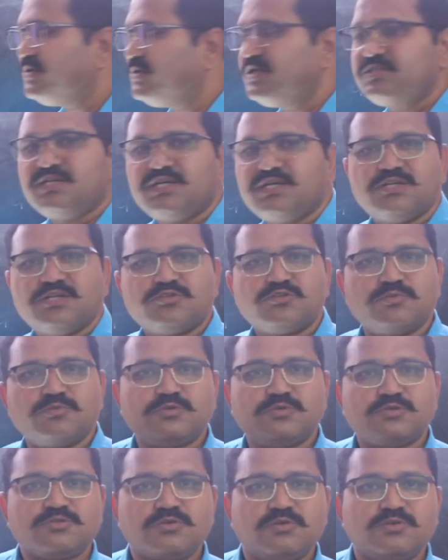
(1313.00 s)
ZnSO4
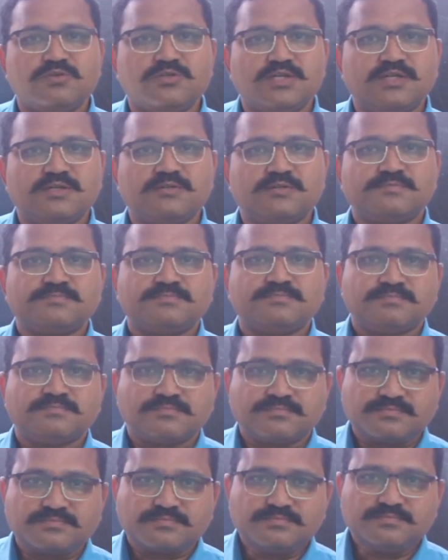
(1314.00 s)
solution.
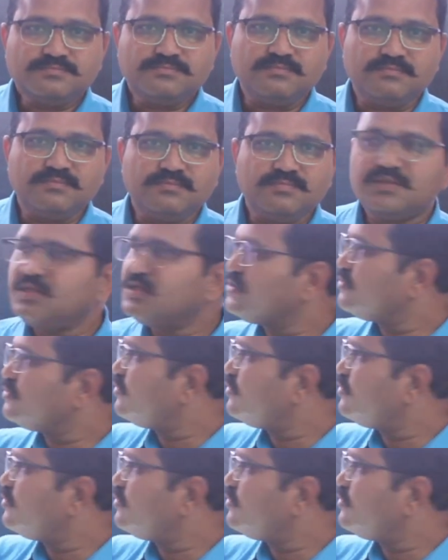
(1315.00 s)
This will